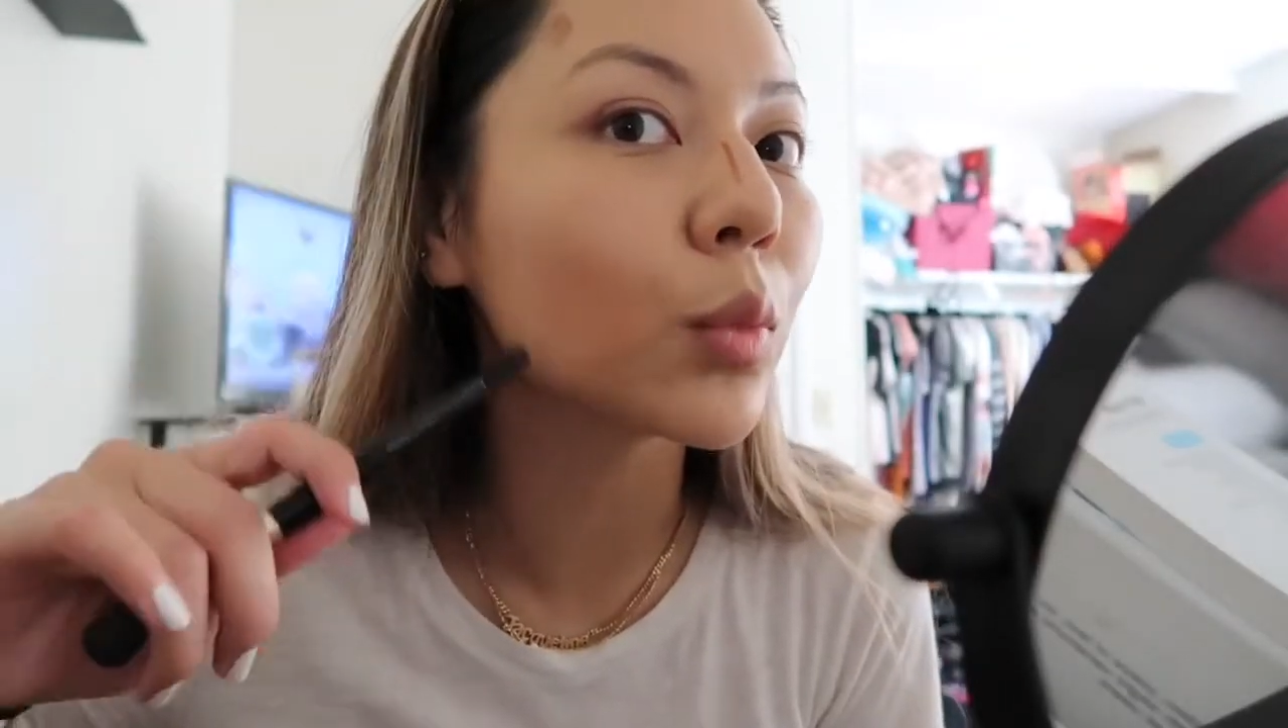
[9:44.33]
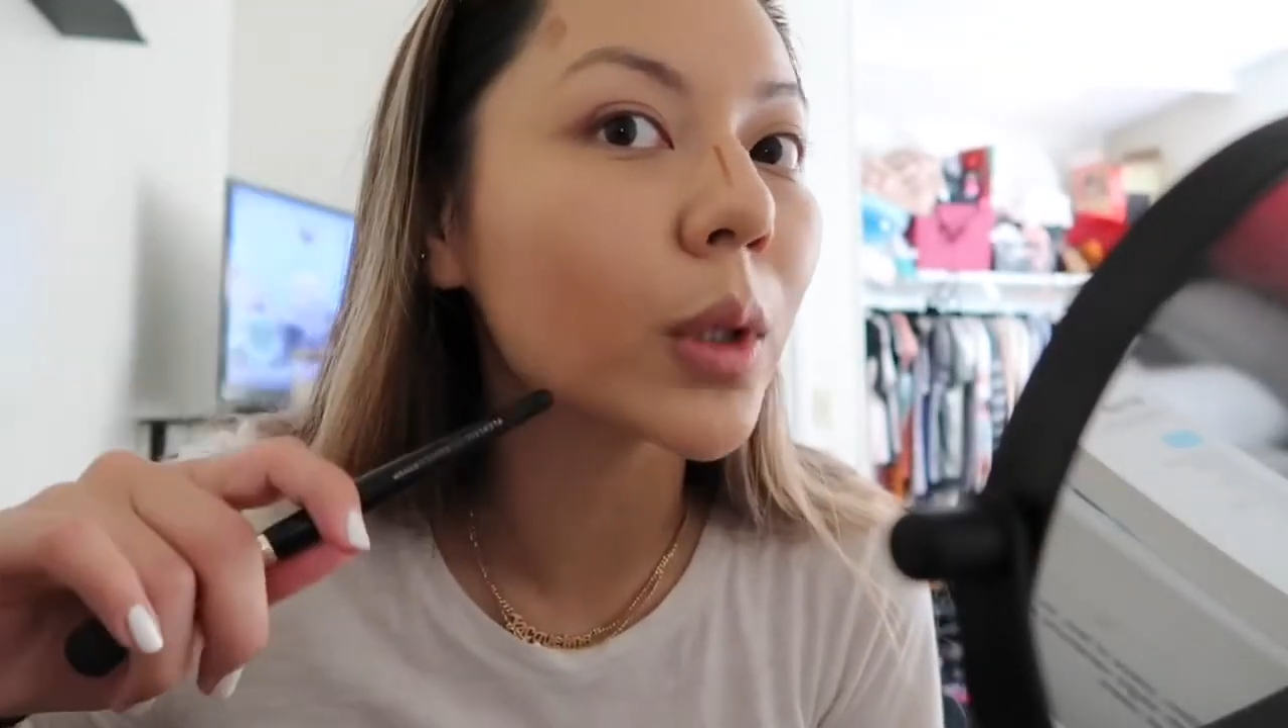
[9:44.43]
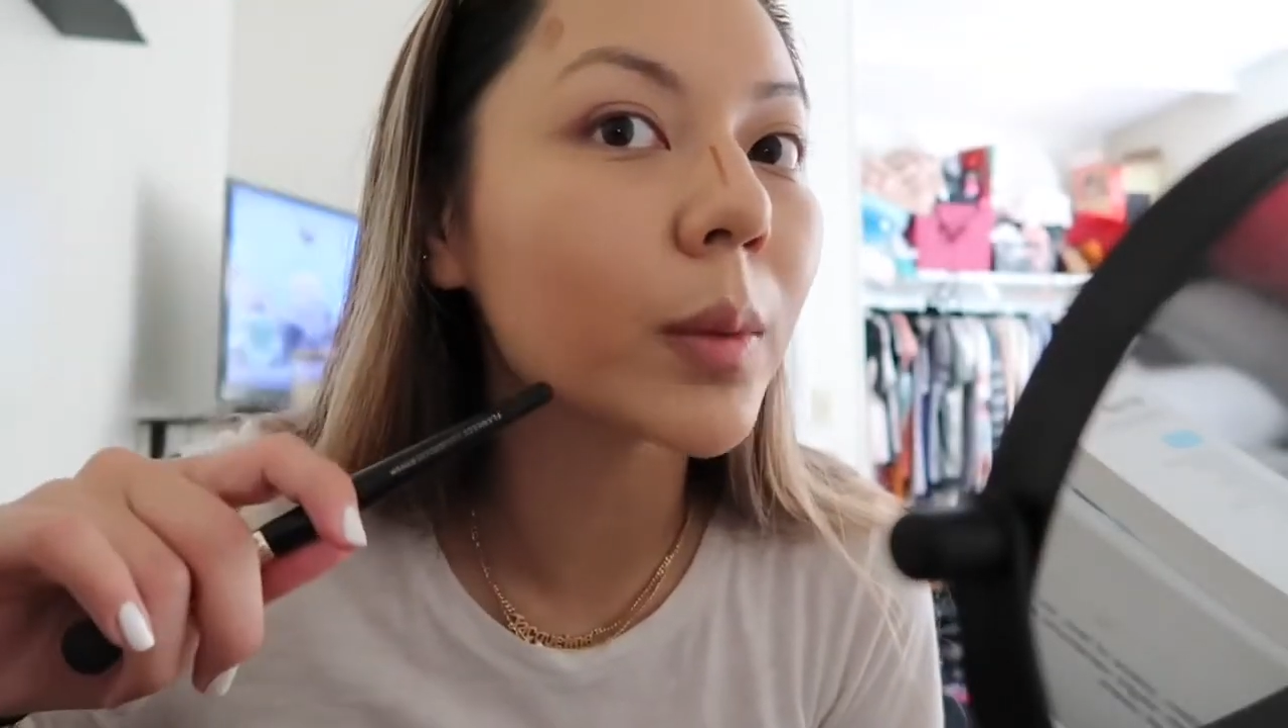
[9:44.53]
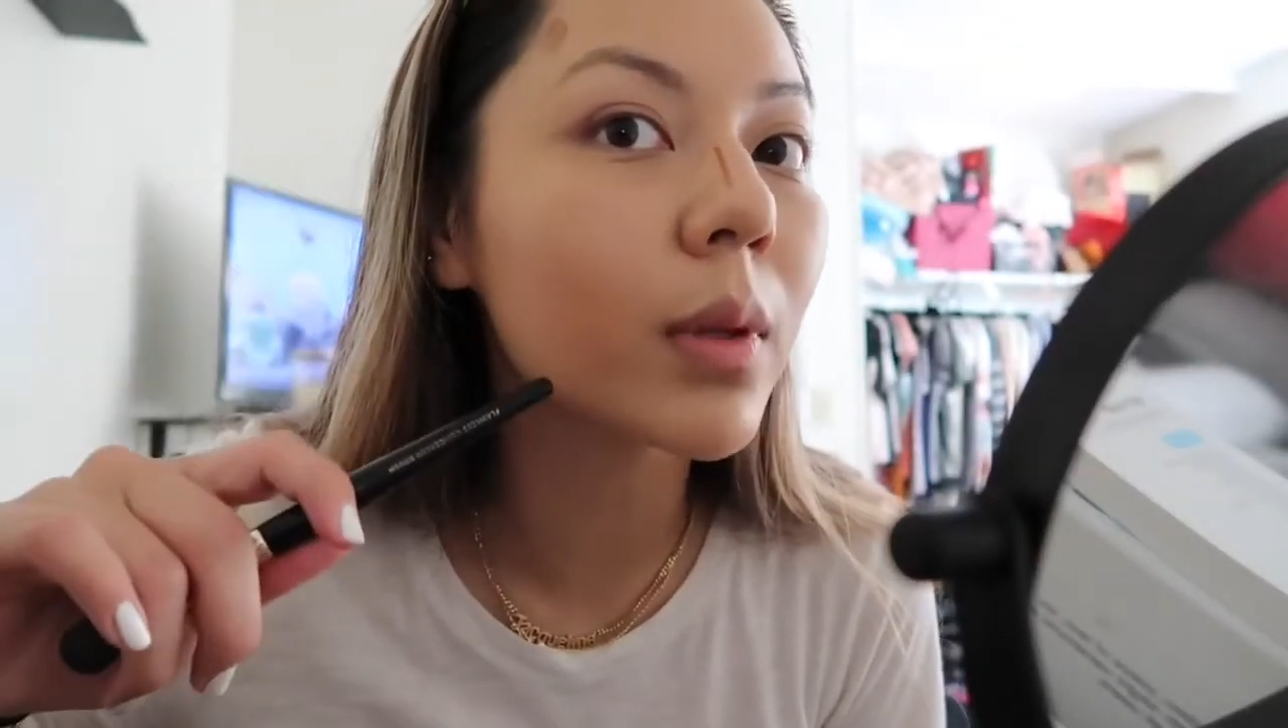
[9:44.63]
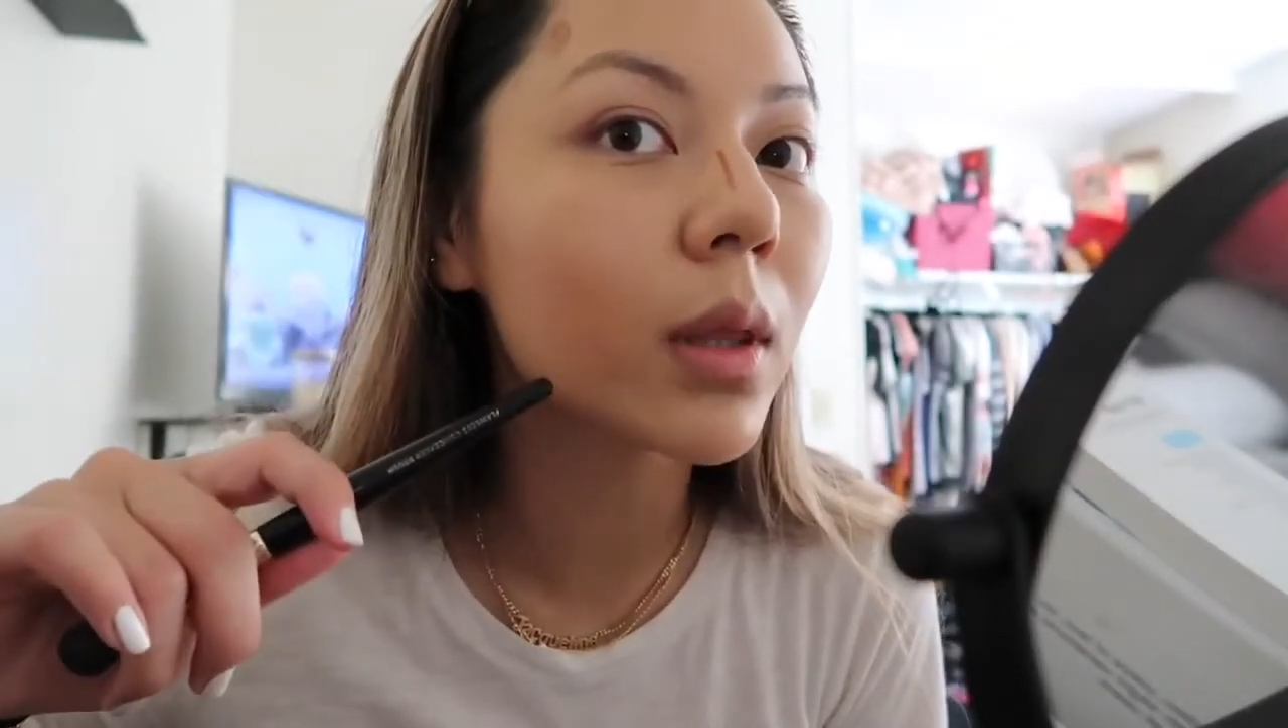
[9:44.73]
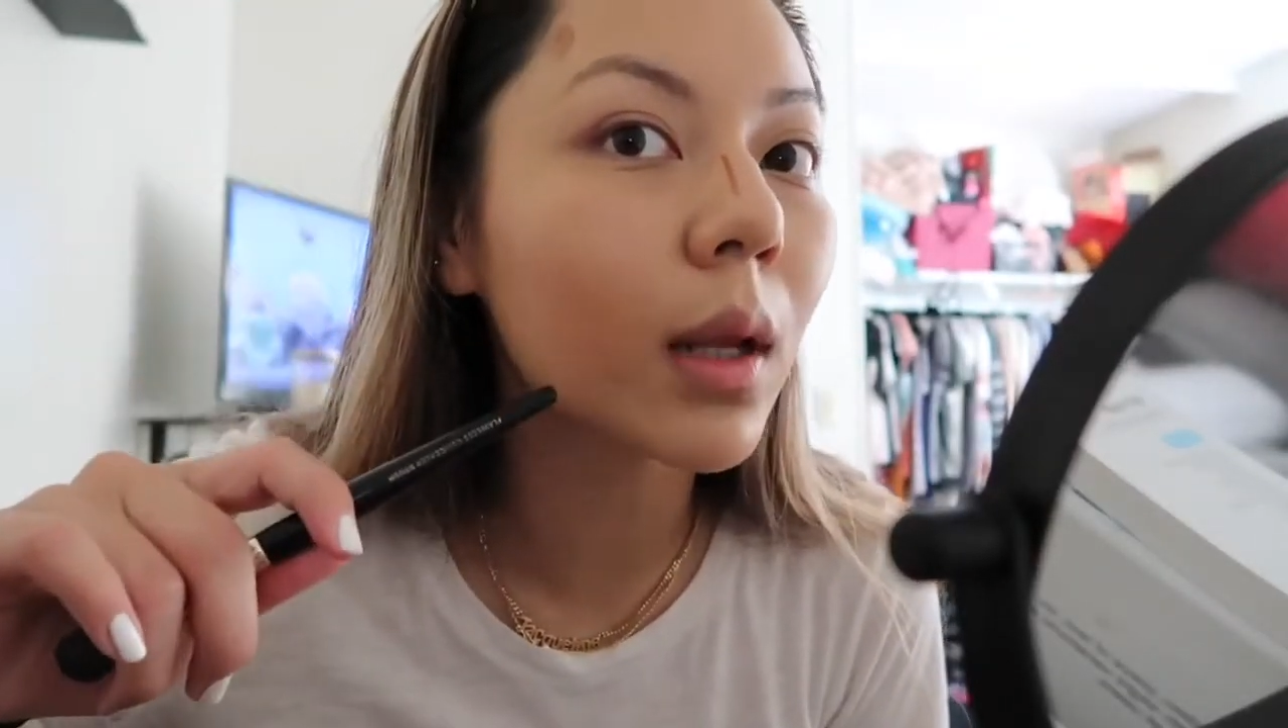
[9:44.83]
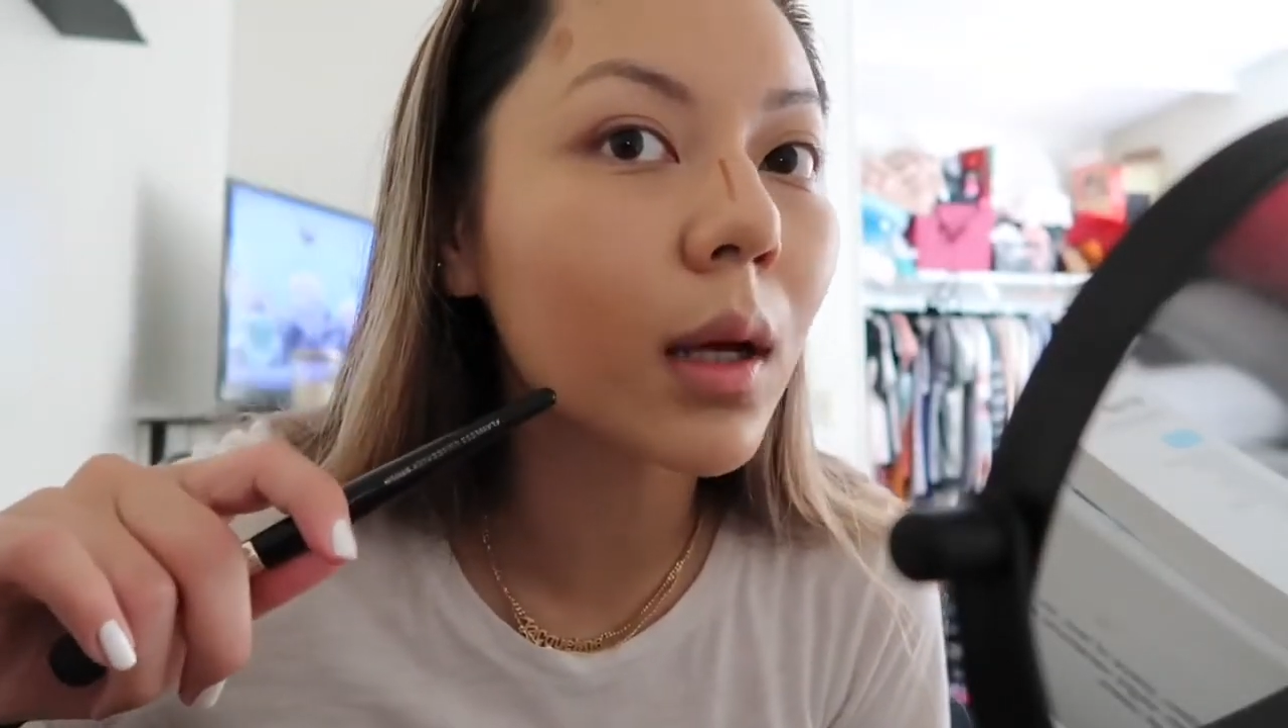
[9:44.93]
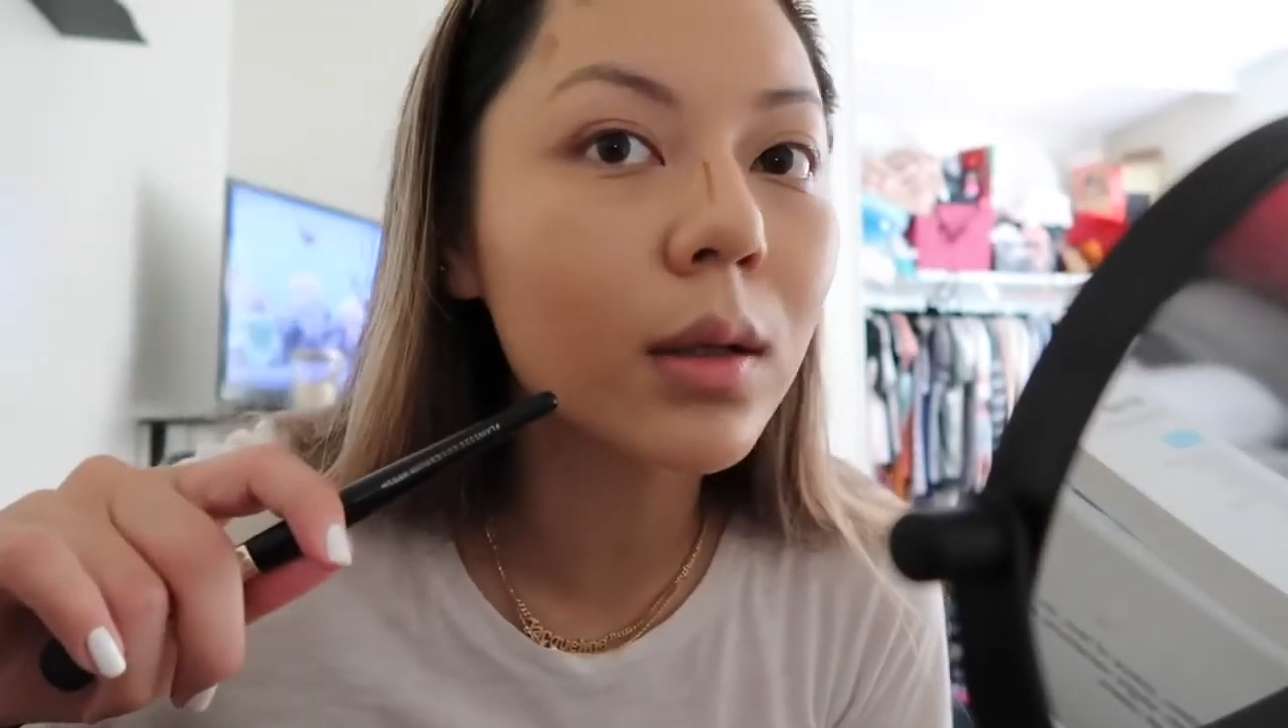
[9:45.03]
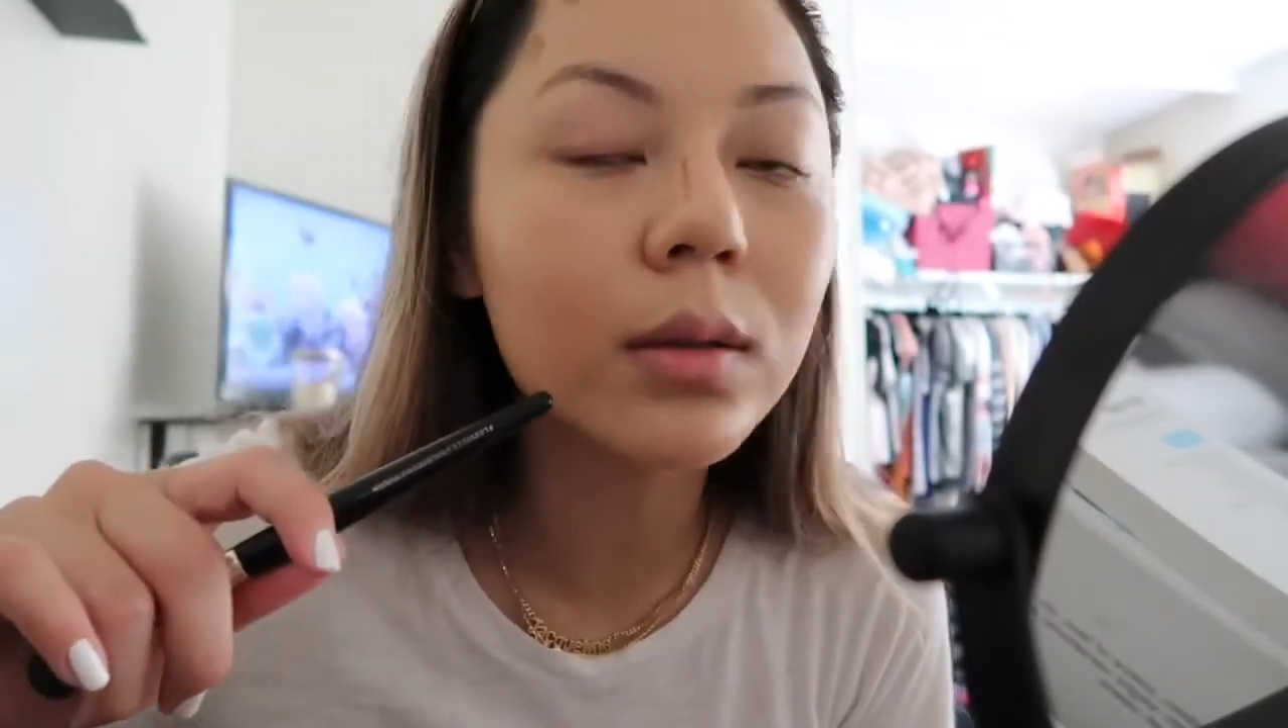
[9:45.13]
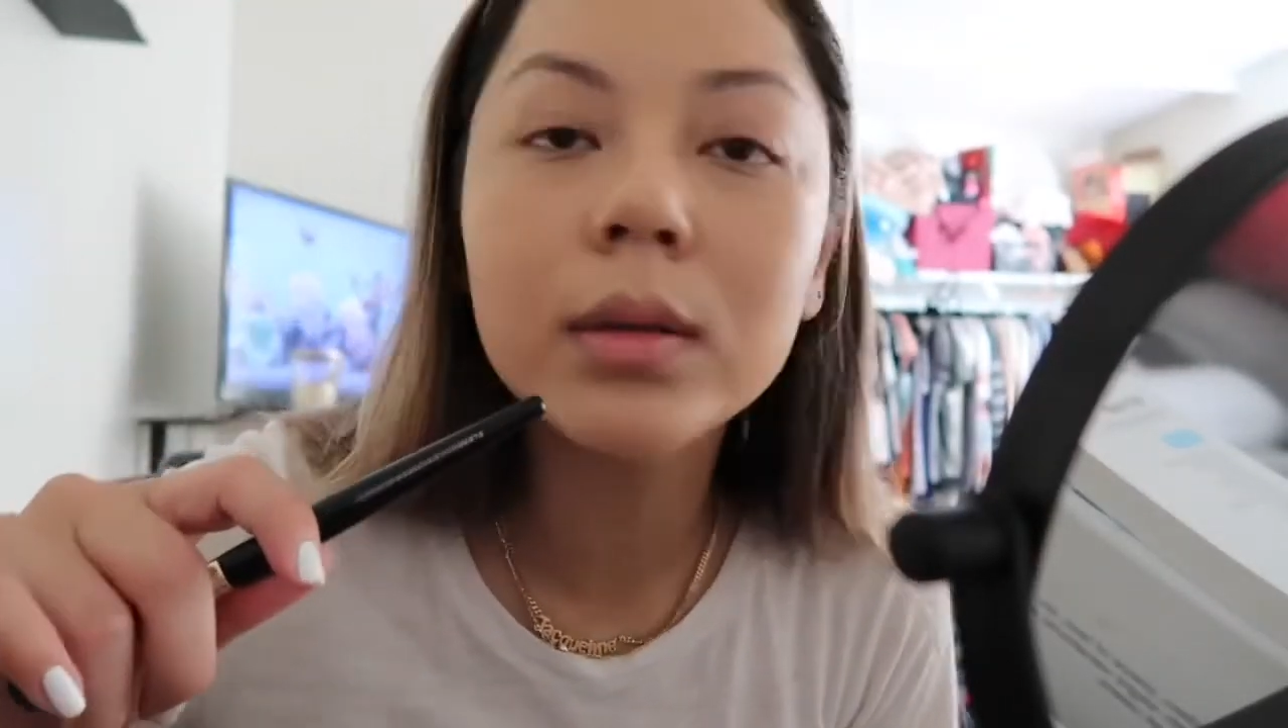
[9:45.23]
warmth
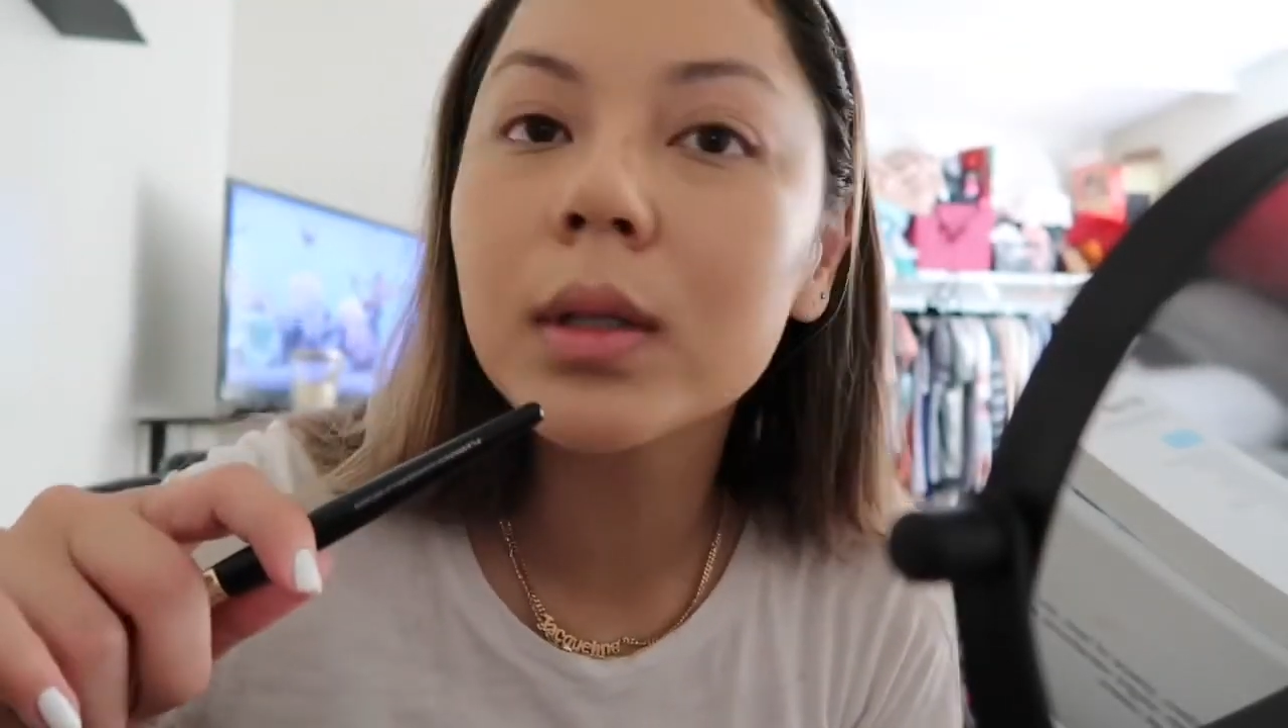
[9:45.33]
now